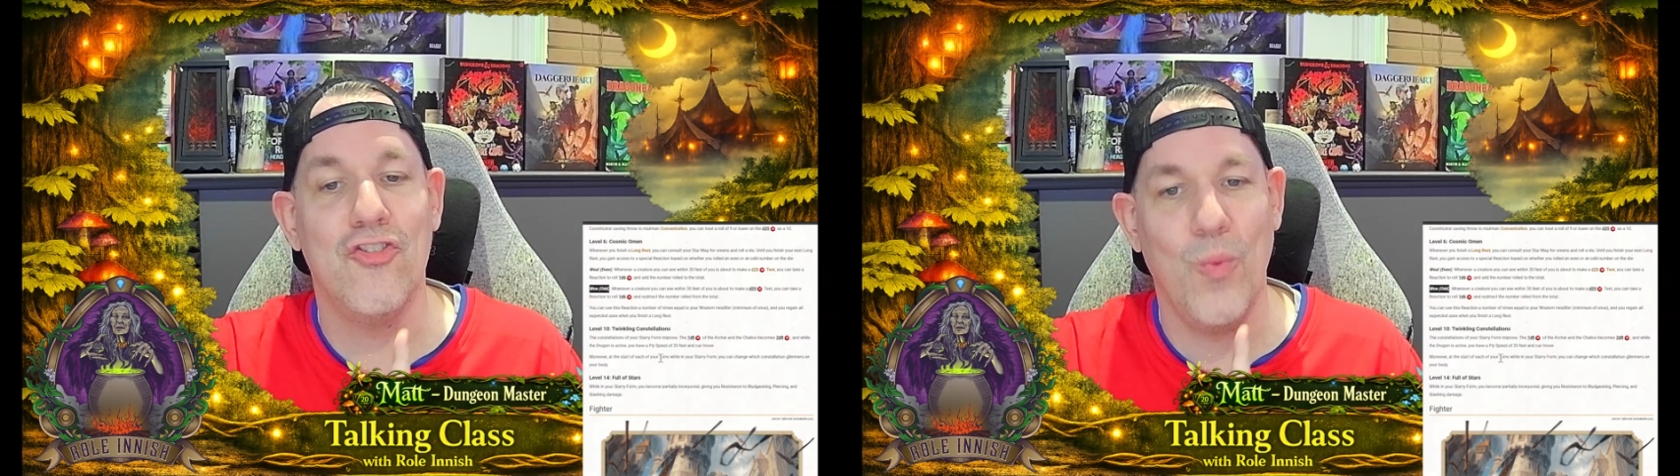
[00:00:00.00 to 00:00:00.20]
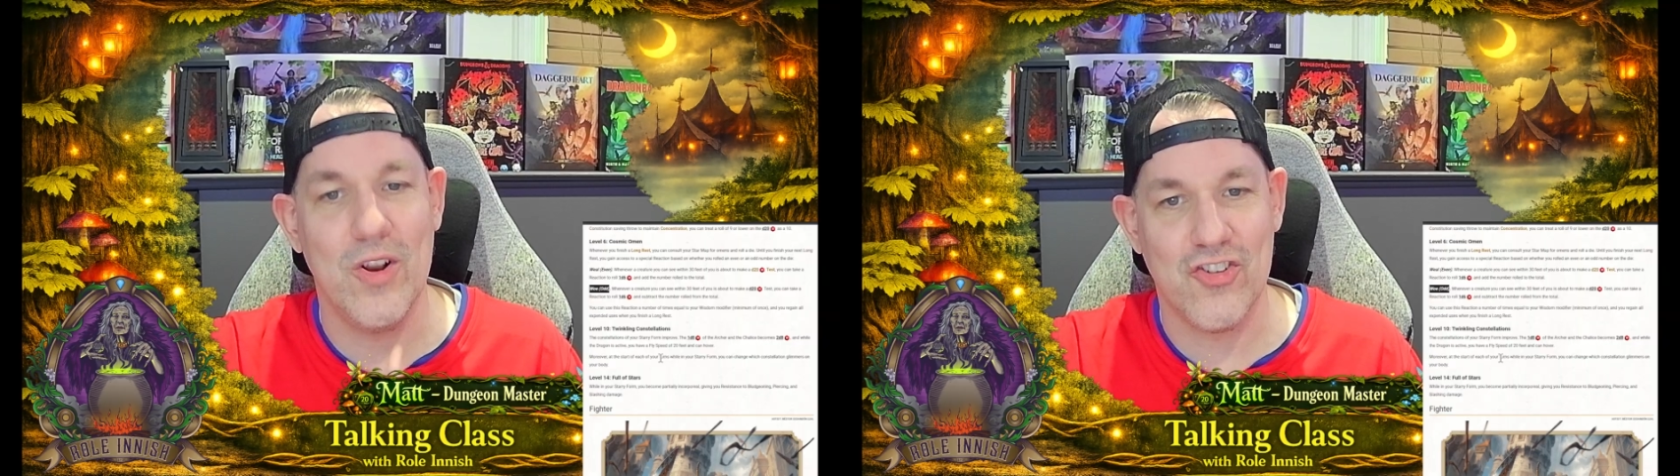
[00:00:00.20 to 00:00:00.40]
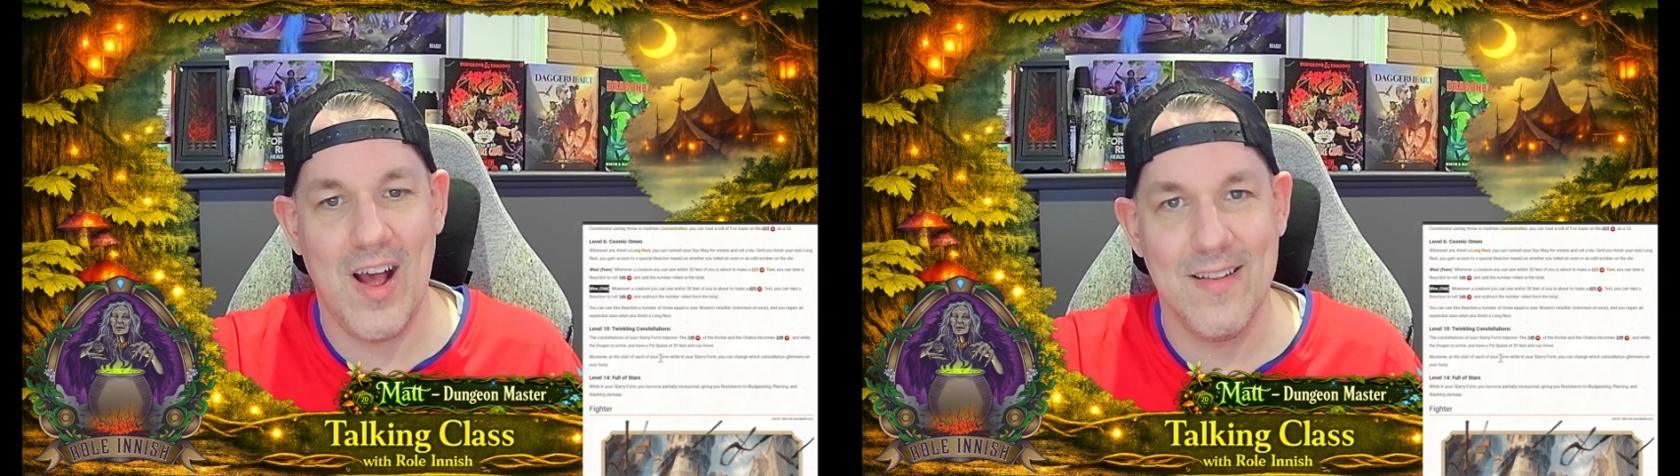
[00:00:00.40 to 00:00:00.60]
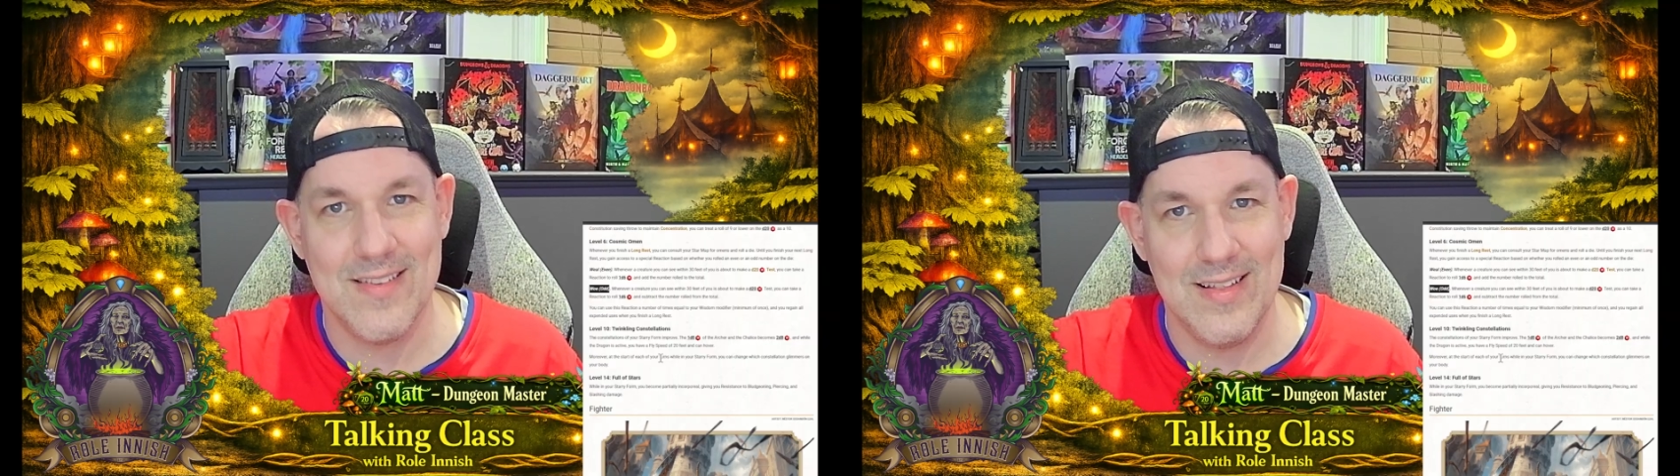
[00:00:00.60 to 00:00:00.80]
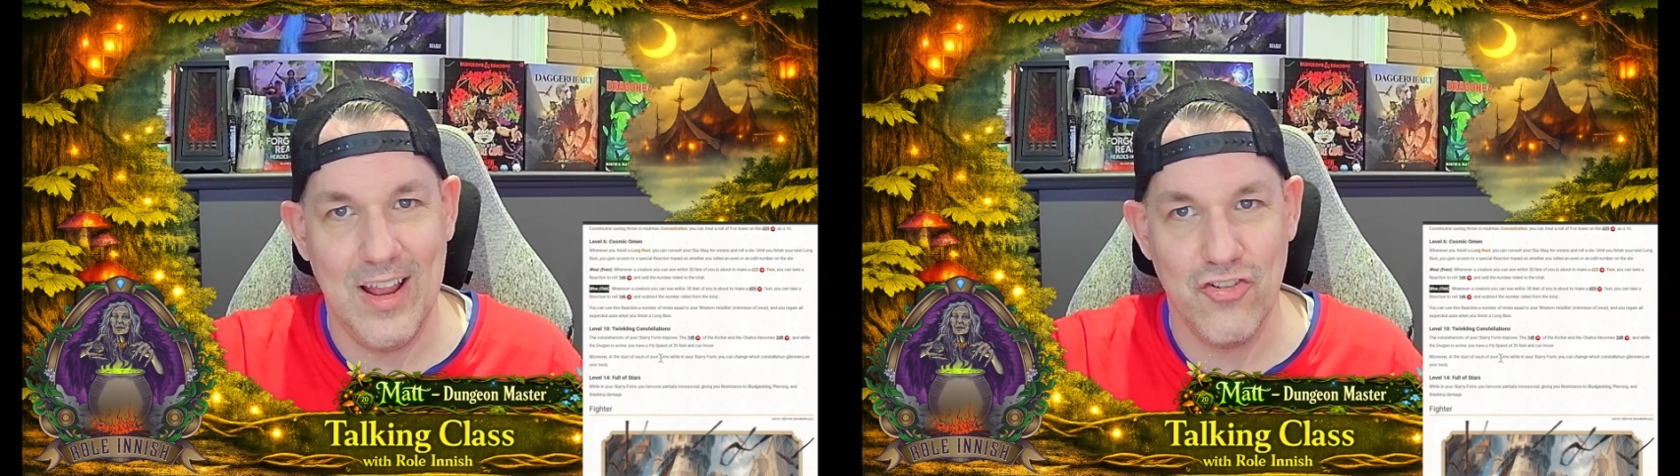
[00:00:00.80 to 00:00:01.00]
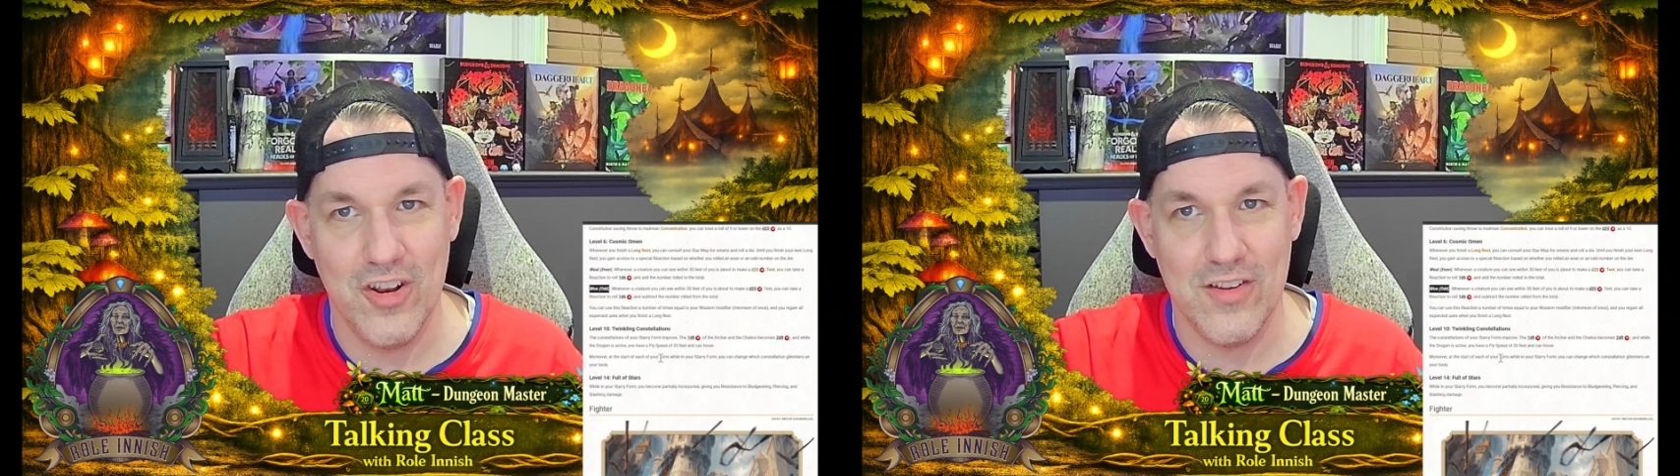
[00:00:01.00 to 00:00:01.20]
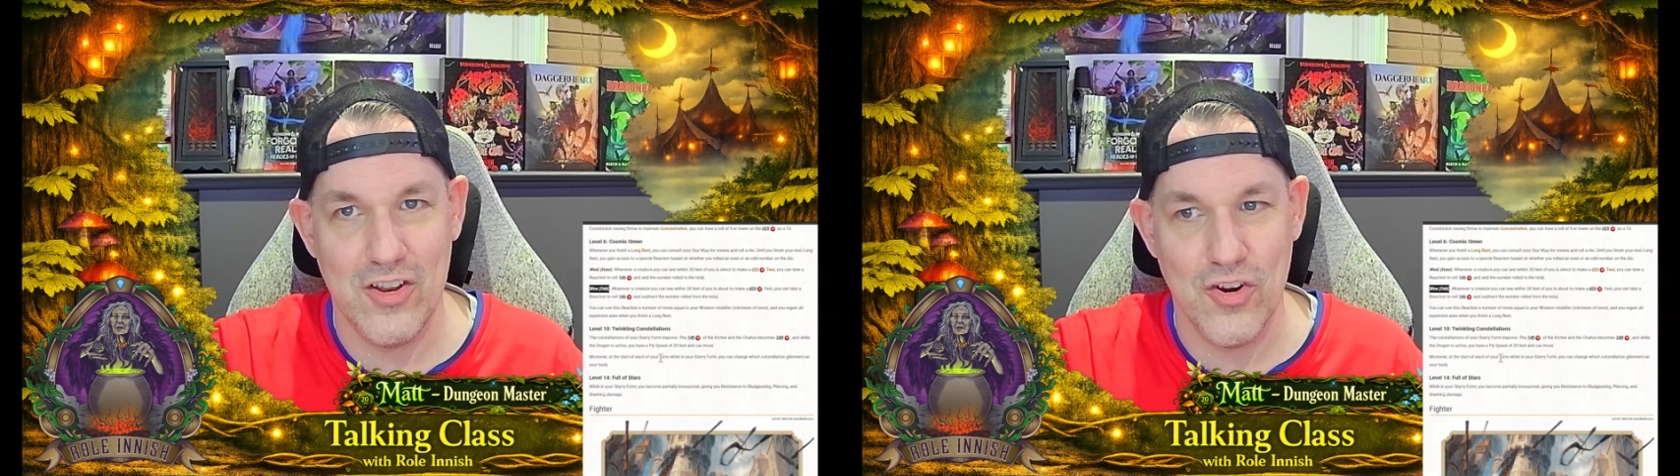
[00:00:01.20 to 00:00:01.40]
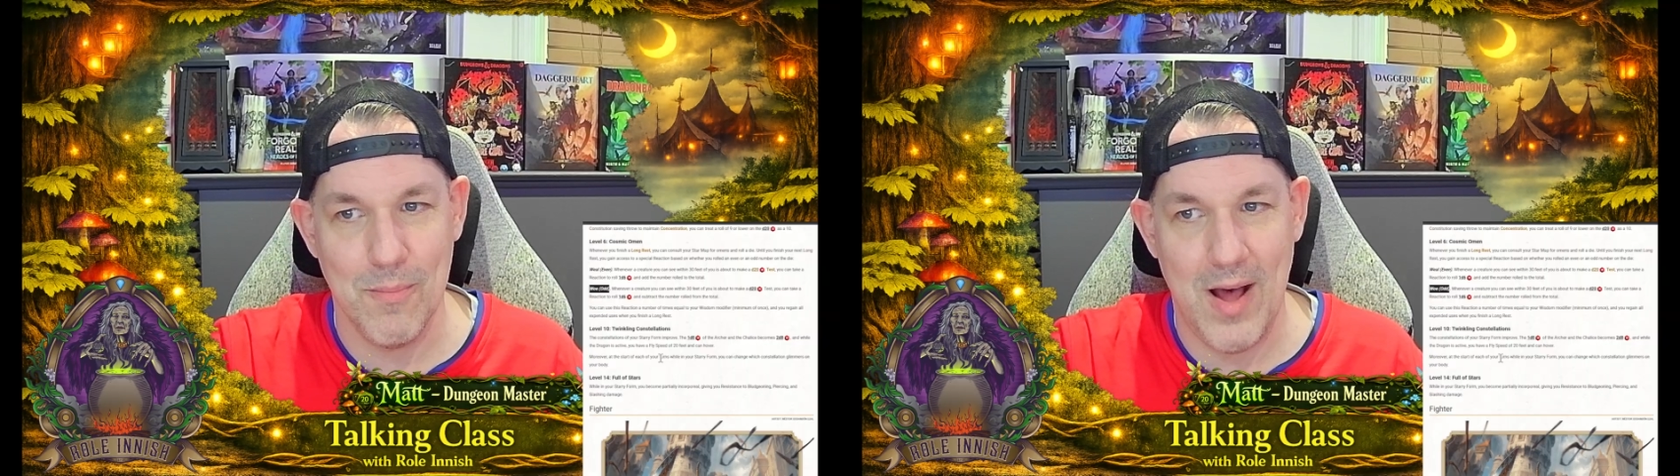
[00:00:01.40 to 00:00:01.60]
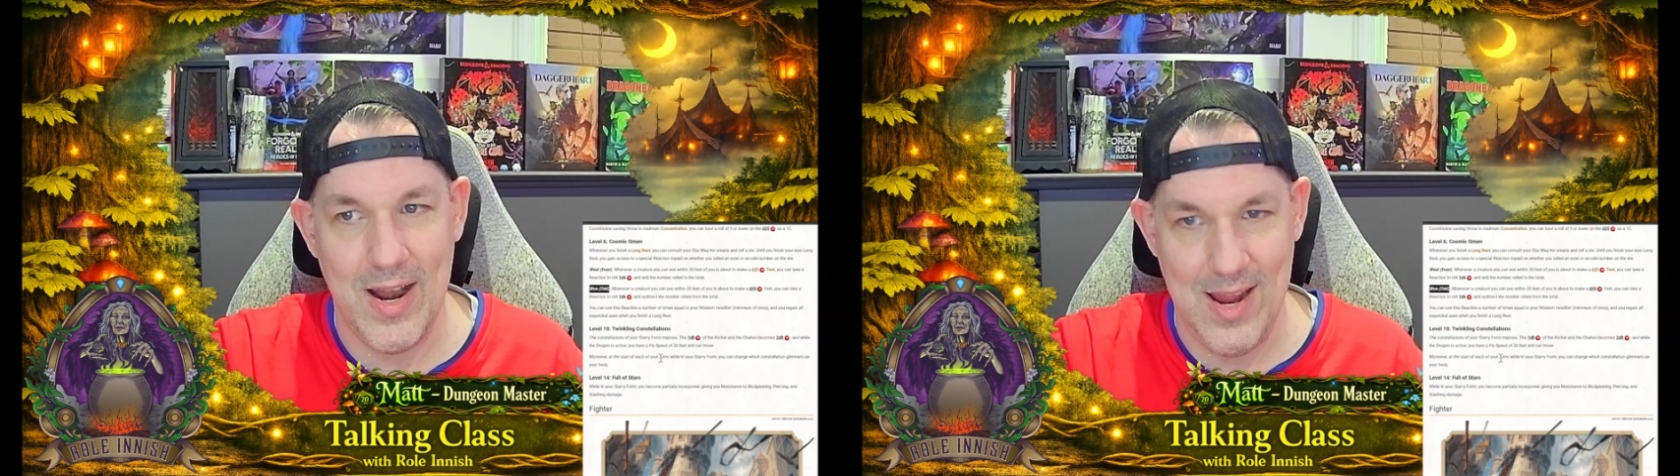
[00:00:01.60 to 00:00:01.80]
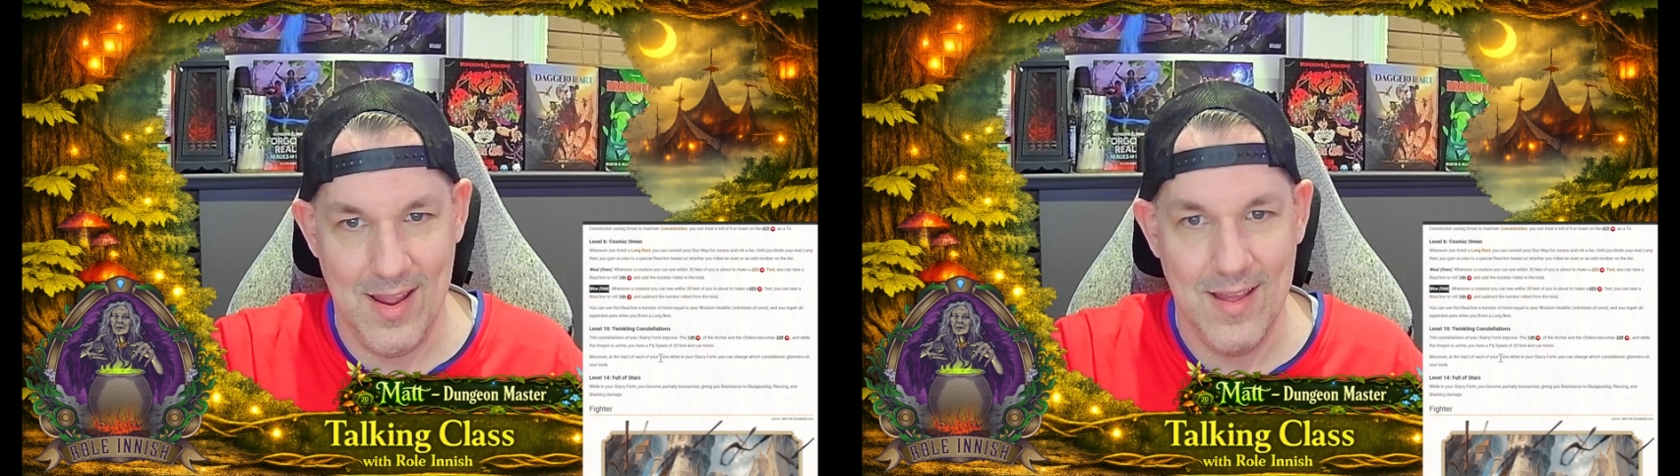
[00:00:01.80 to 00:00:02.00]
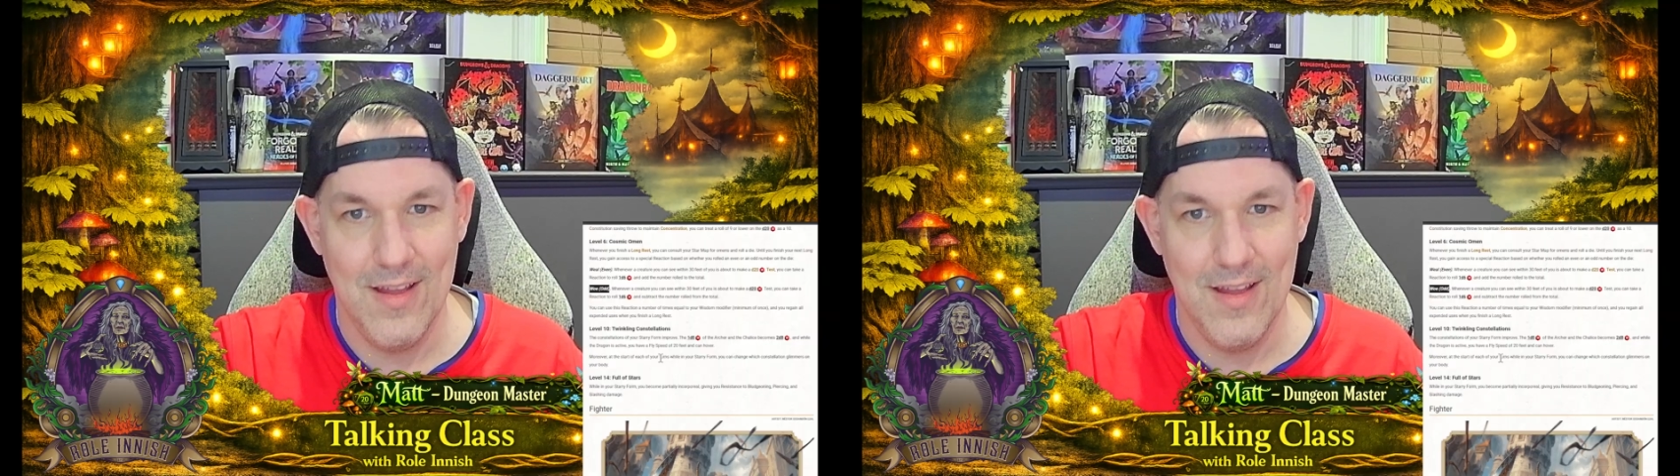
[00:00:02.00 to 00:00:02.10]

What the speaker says: which constellation is in your body.